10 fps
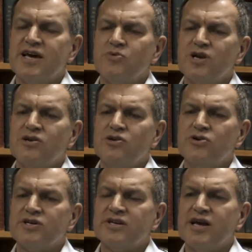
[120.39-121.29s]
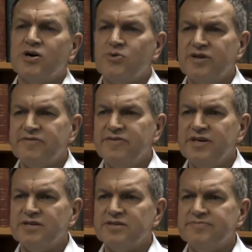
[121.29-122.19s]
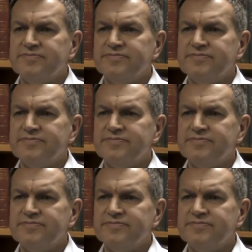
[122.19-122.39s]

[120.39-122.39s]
How will it look and how will it feel?